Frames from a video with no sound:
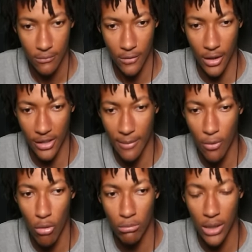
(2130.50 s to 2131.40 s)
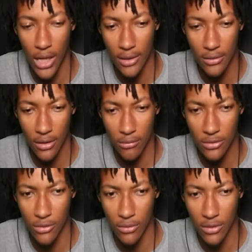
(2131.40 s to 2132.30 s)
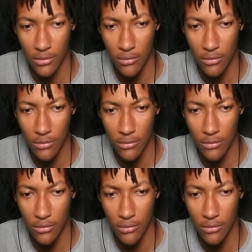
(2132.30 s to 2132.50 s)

I think I'm going blind. Like, what's going on?